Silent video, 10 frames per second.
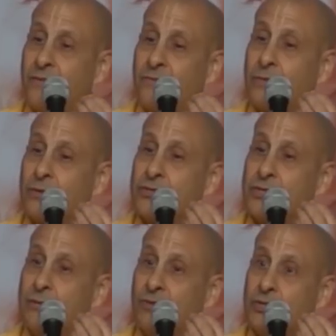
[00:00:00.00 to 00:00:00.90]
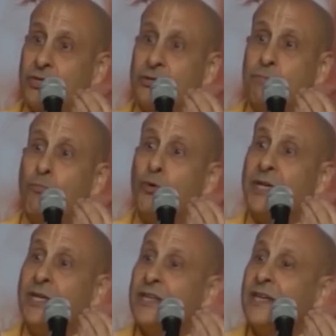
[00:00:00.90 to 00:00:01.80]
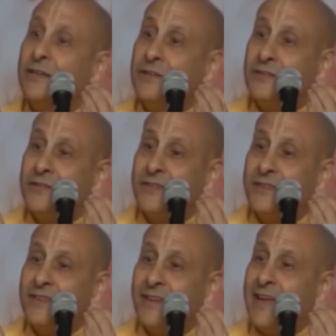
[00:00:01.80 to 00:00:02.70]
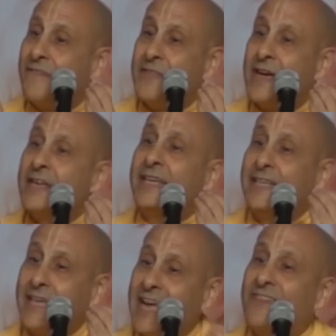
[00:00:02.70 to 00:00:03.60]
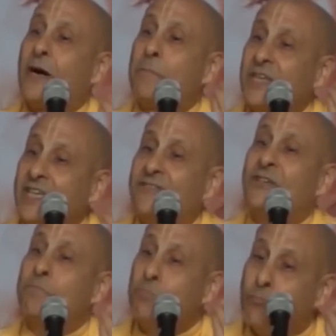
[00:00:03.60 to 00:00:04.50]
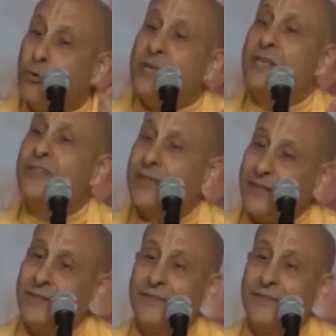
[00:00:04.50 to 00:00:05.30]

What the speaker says: First, he was just breathing, and then he gave up even breathing.